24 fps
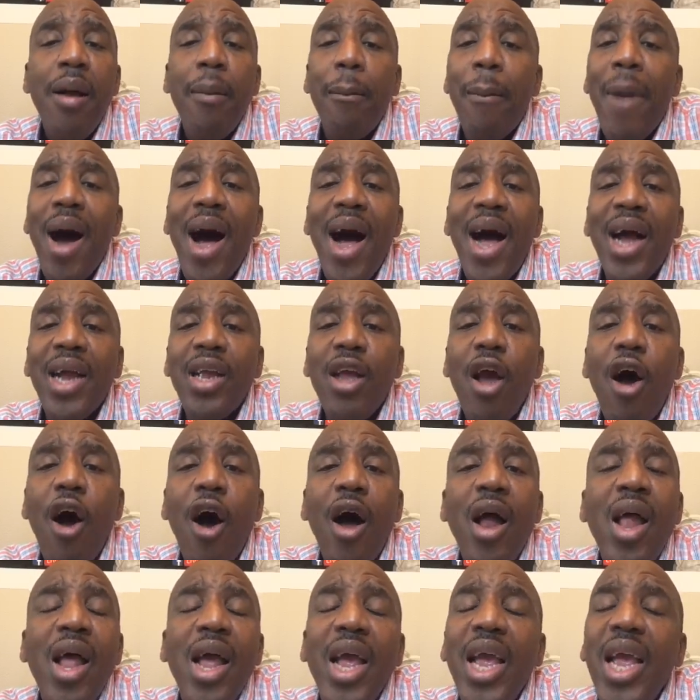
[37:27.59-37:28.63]
My
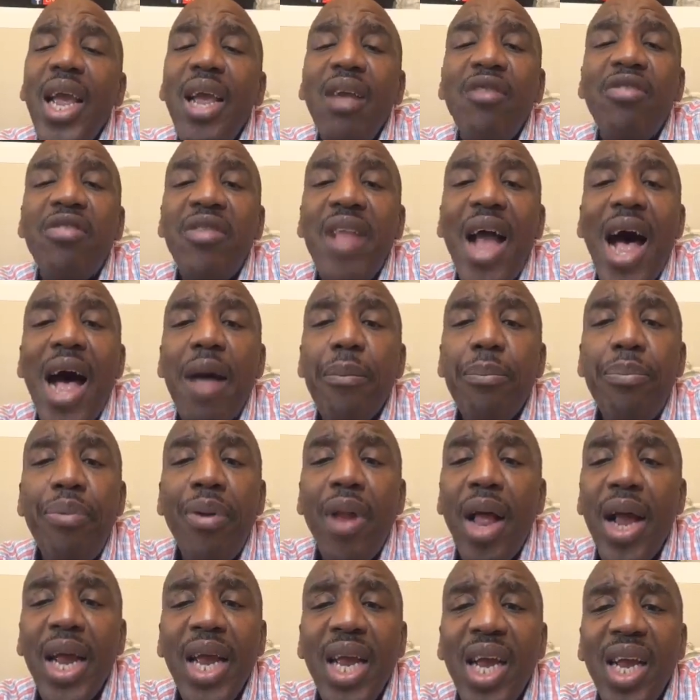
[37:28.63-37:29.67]
God, he's not
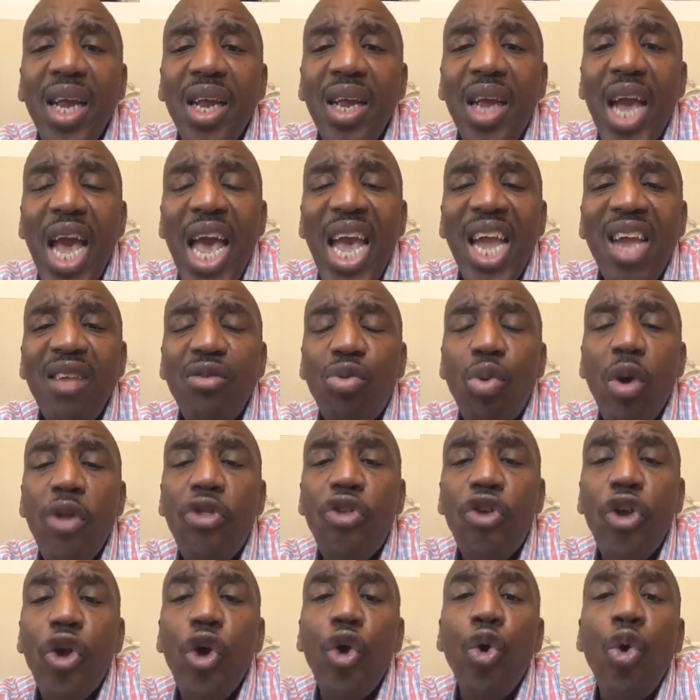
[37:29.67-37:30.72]
playing games
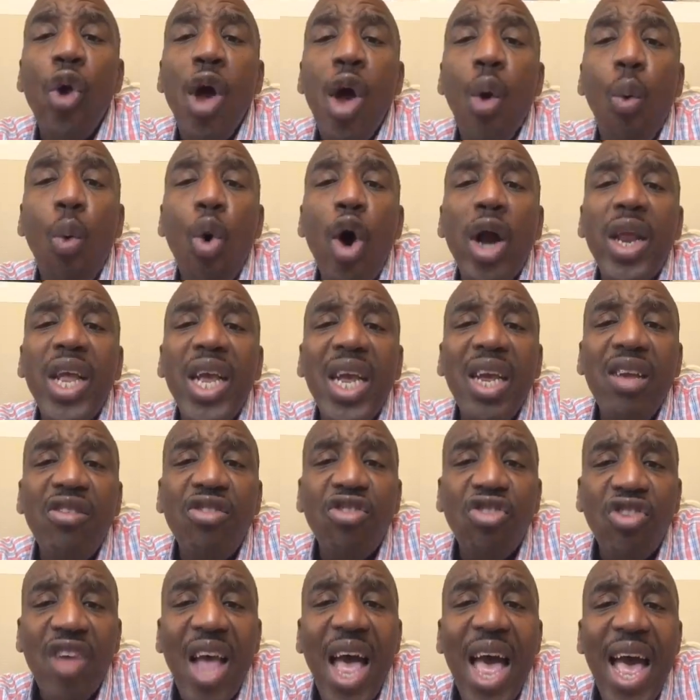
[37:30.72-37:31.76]
with you. What he
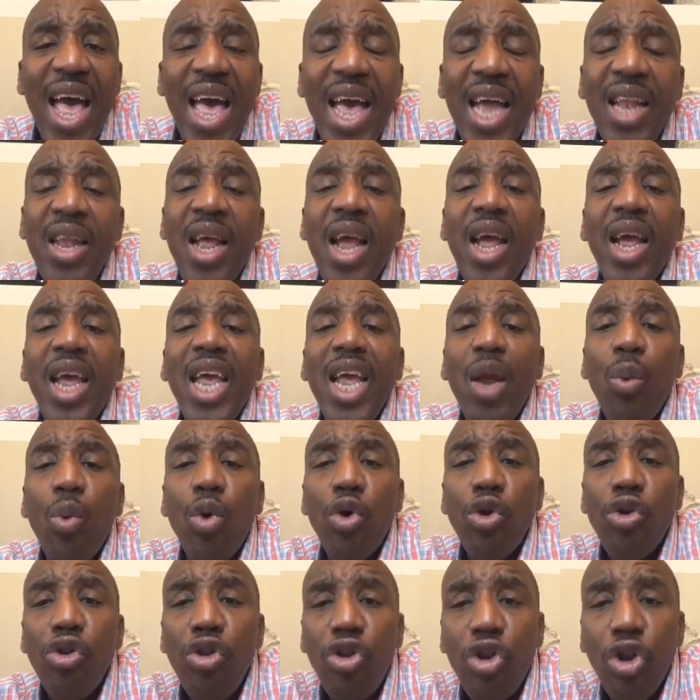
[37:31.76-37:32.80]
said, he
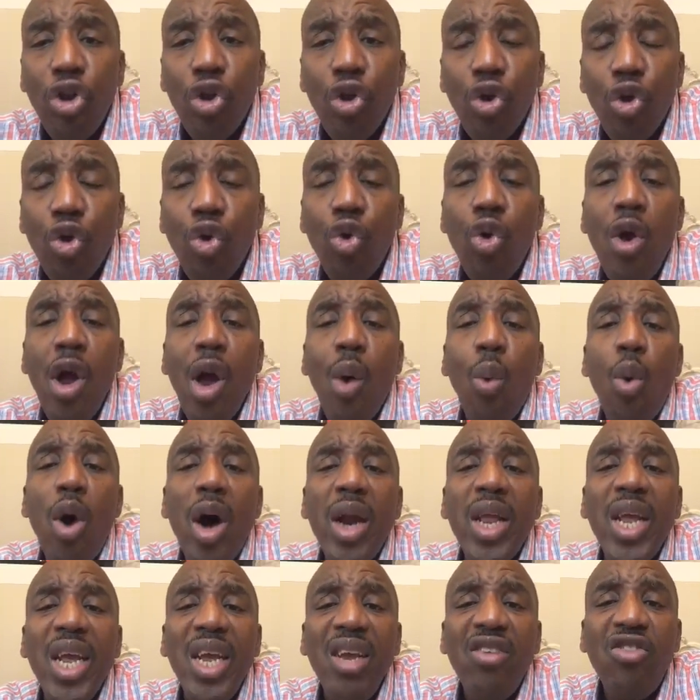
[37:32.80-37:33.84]
will do.
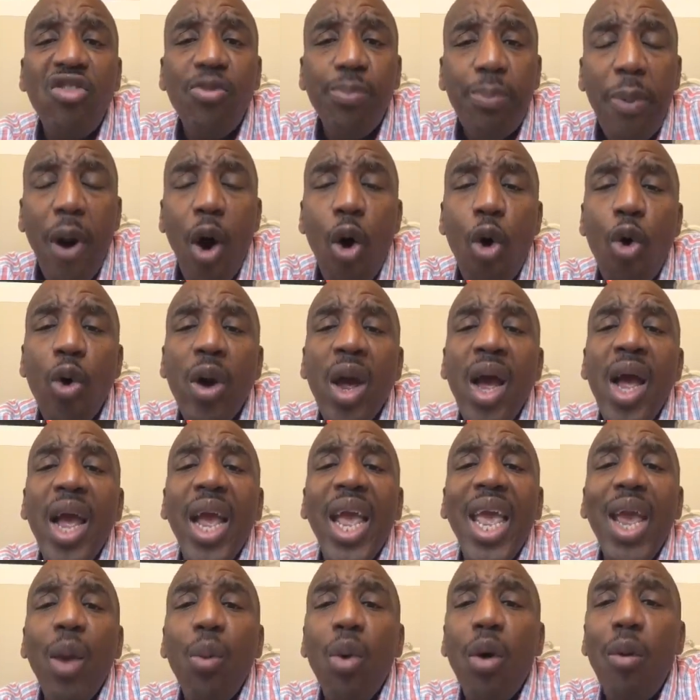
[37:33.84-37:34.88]
What he spoke,
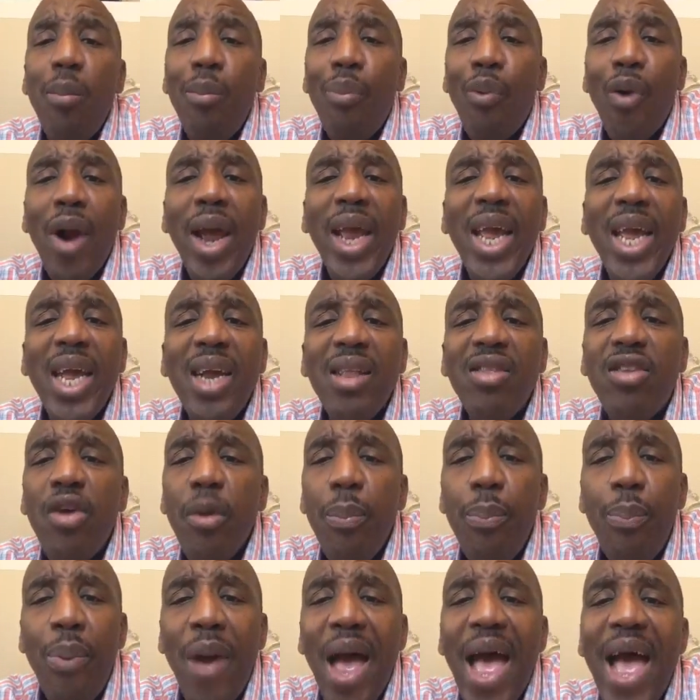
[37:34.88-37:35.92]
he will bring it to
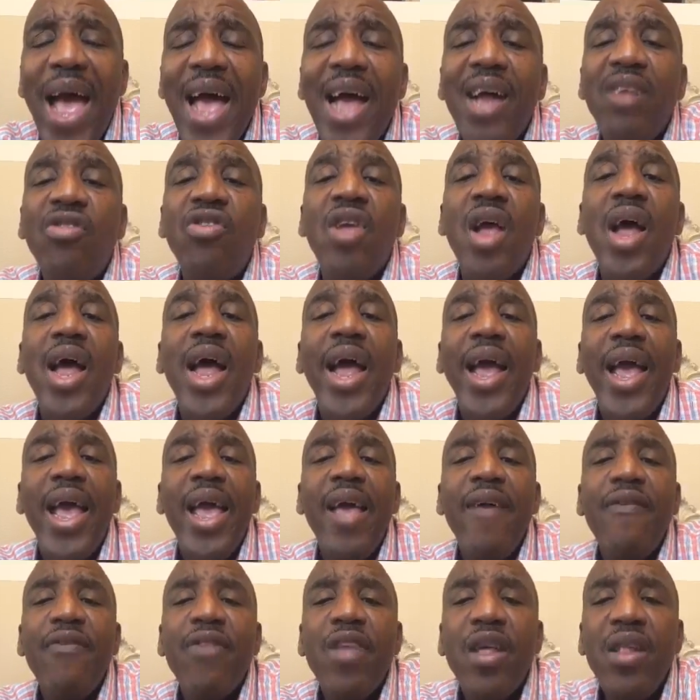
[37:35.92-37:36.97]
pass
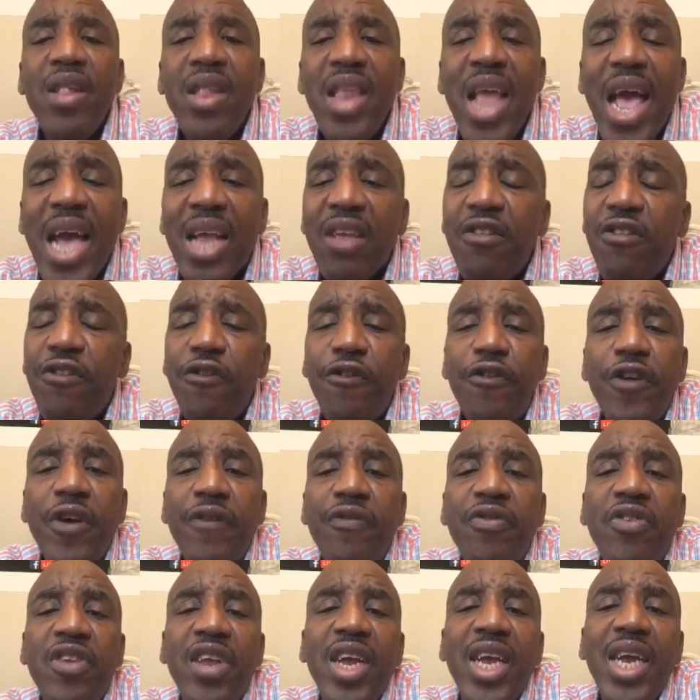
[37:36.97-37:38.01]
in the next
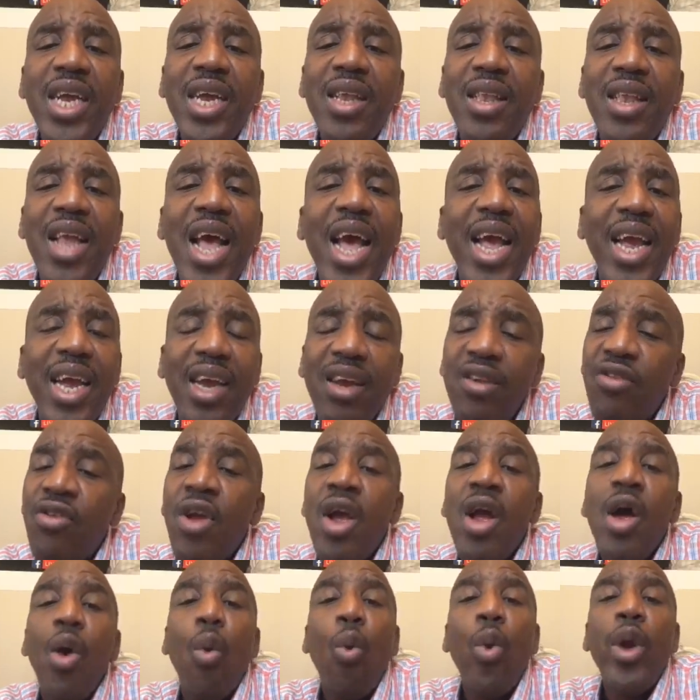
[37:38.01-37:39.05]
15 days.
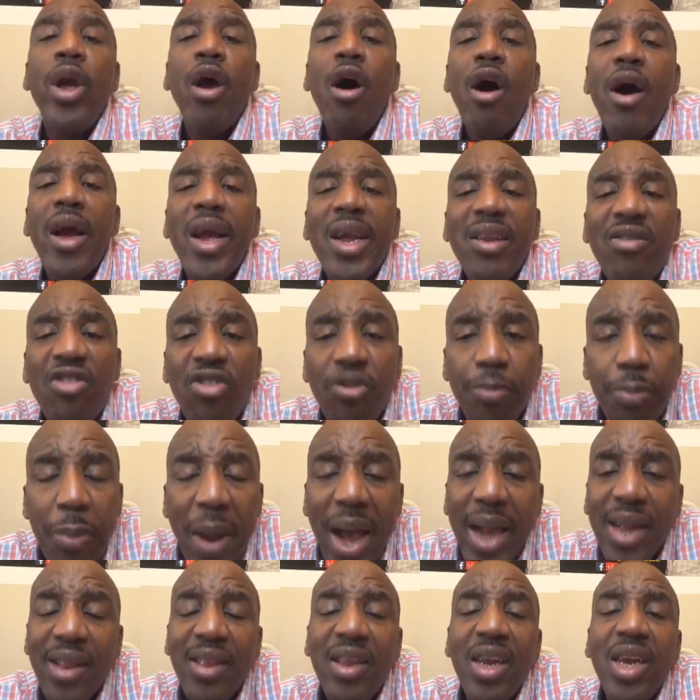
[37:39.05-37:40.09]
We are
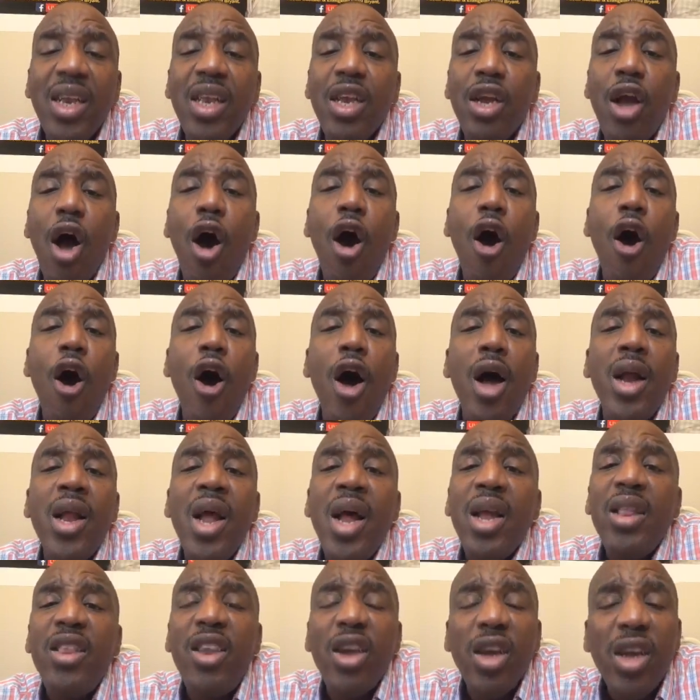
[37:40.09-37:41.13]
expecting God
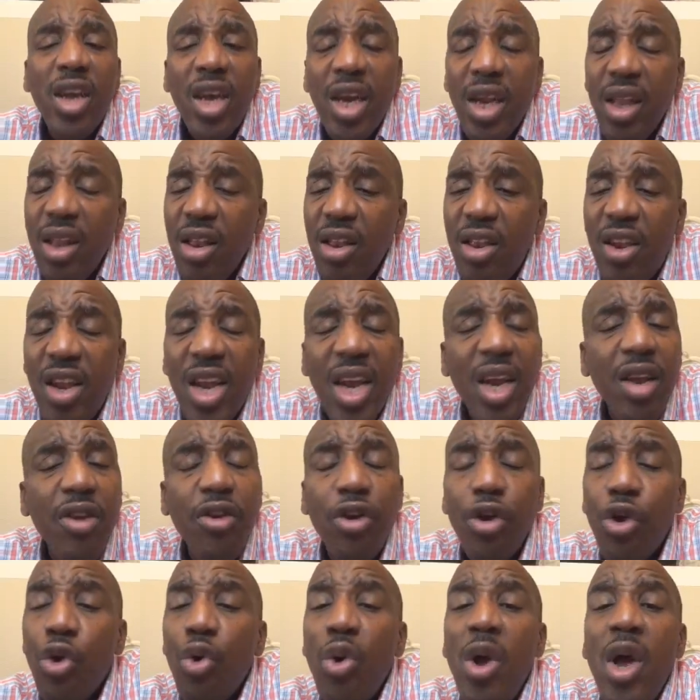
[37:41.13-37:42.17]
to
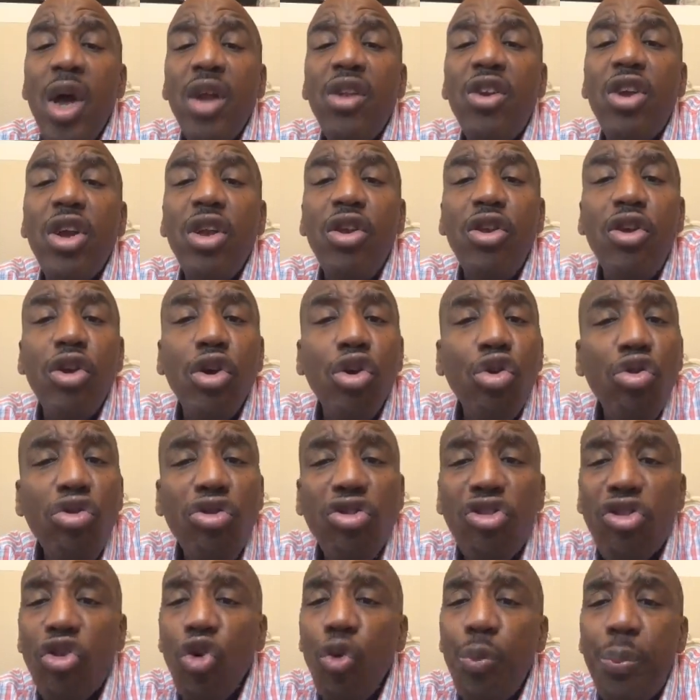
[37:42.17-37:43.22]
continue to do
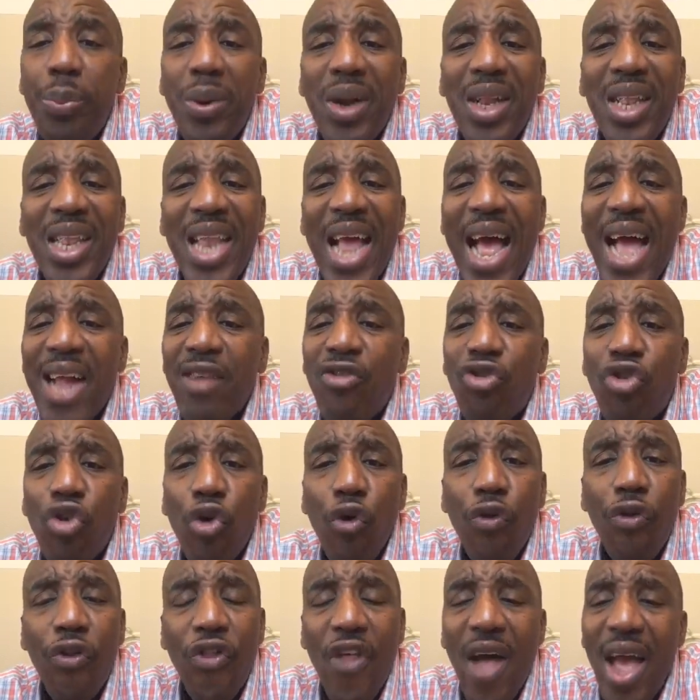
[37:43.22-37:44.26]

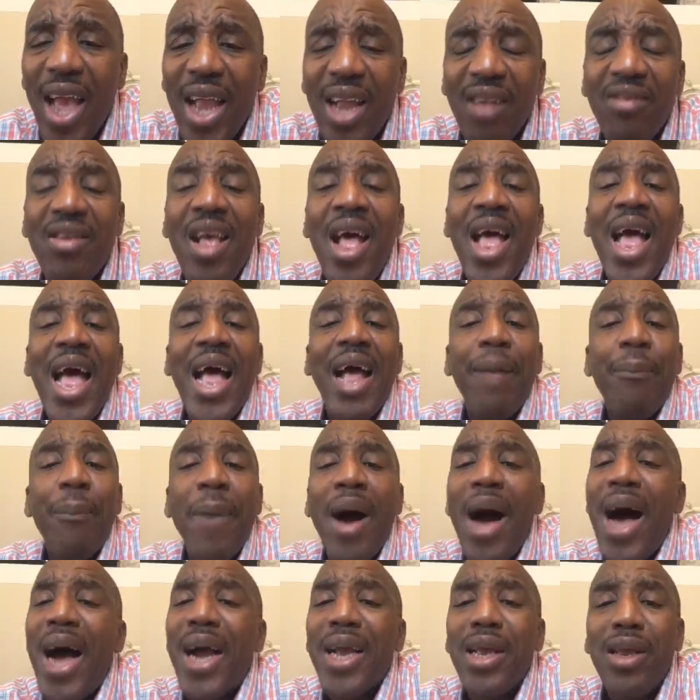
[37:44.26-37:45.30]
supernatural things.
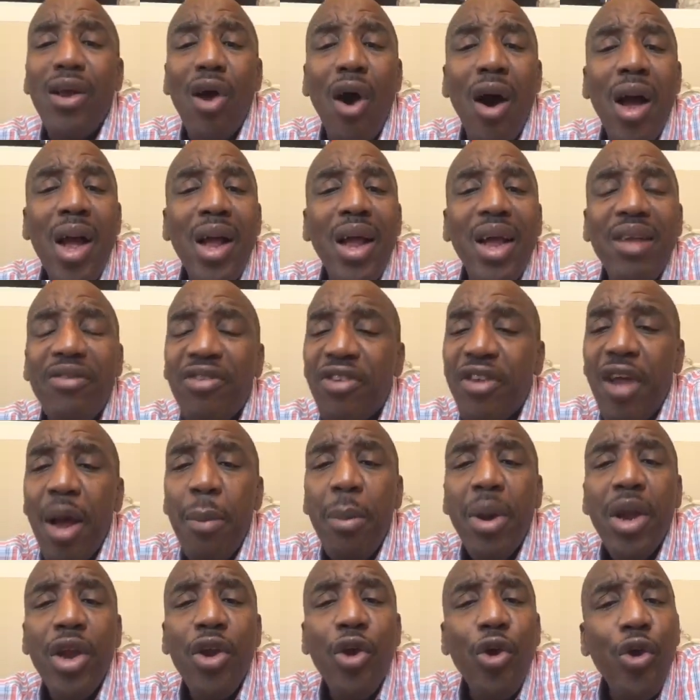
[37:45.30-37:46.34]
My God,
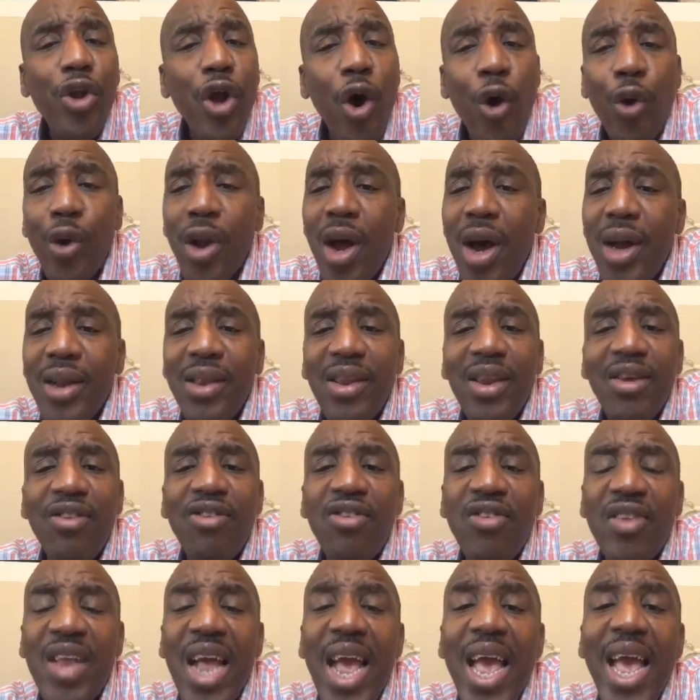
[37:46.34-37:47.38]
some of you don't
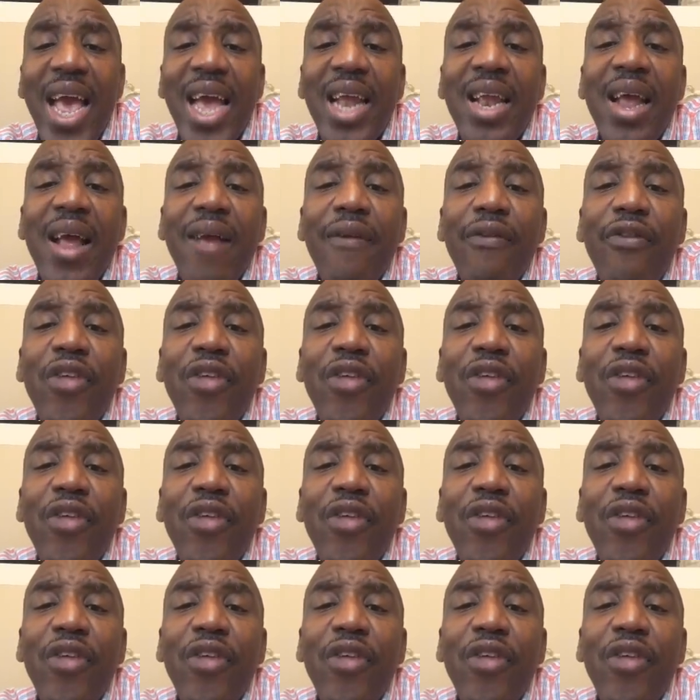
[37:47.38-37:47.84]
understand.